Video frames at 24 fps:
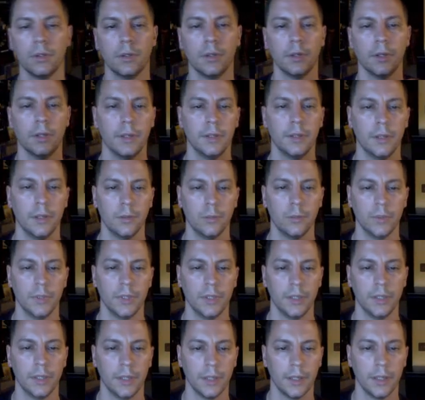And then
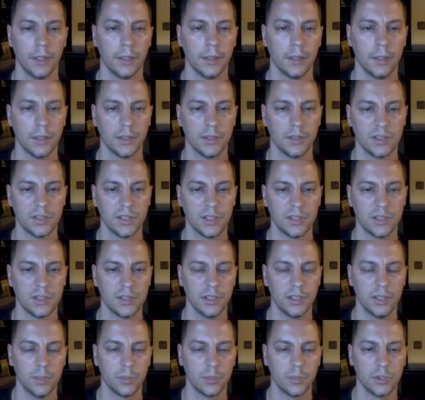we get a
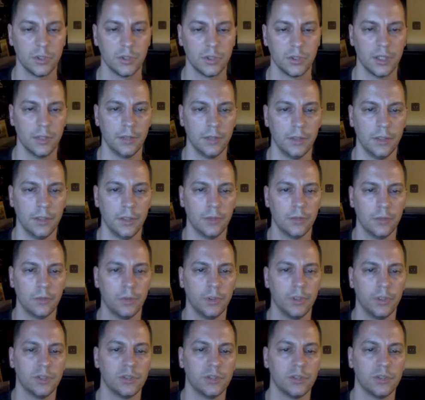16%
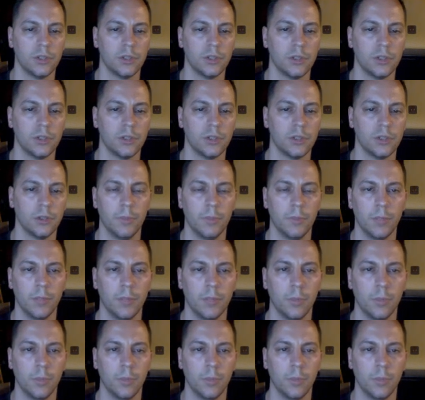decrease. So even the big
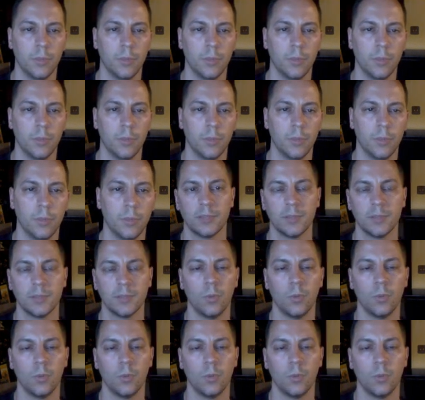boy books like X-Men
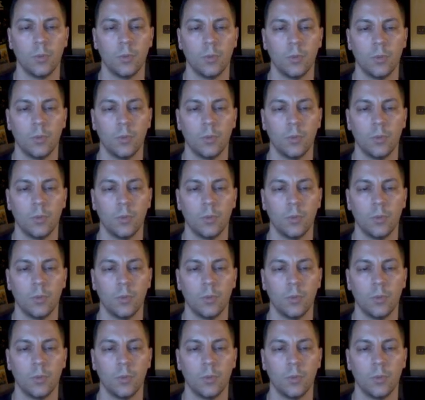1,